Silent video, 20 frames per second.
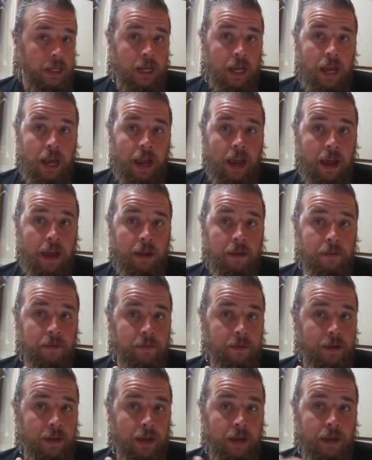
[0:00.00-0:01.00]

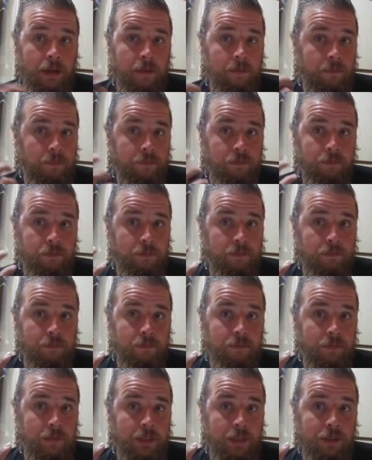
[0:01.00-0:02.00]
and
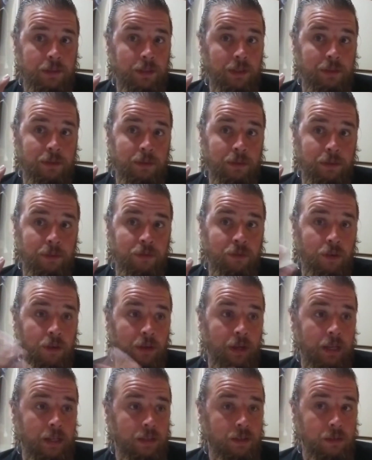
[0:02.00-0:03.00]
it's also the phone
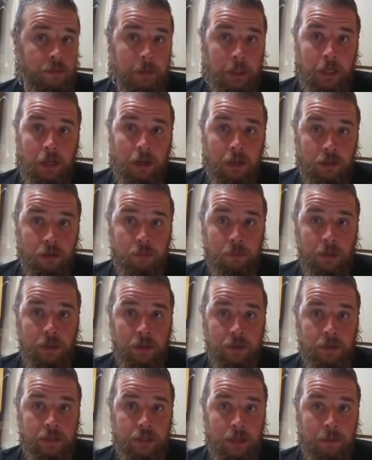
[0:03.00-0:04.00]
that has all my
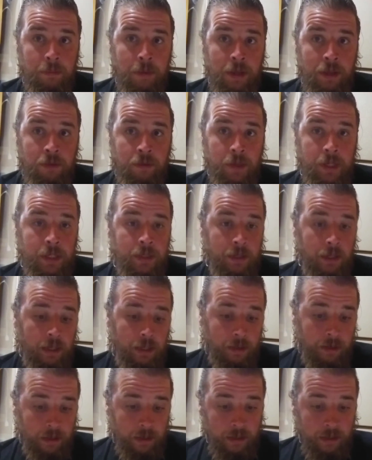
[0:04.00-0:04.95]
audiobooks and MP3s on.